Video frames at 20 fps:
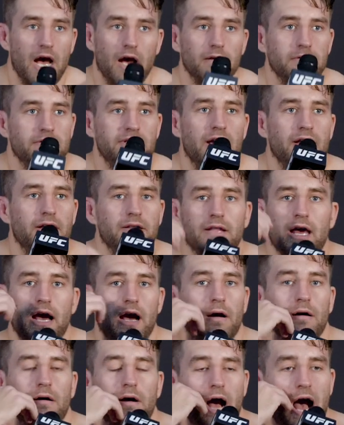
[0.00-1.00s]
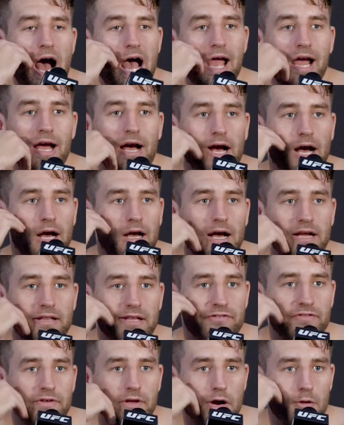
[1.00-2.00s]
No. I
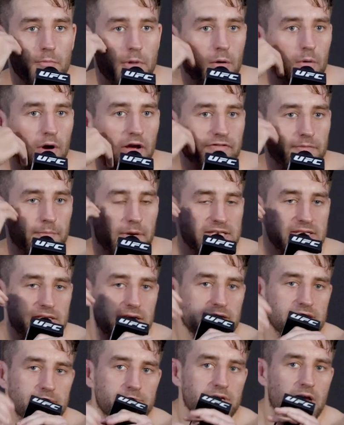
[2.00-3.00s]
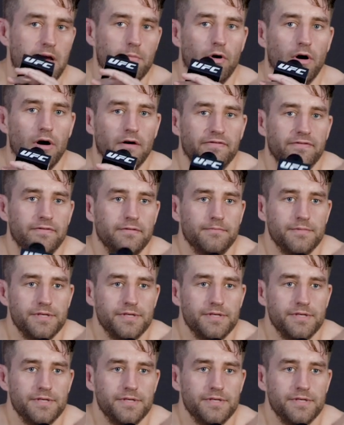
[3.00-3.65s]
definitely owe my wife and my son some time off.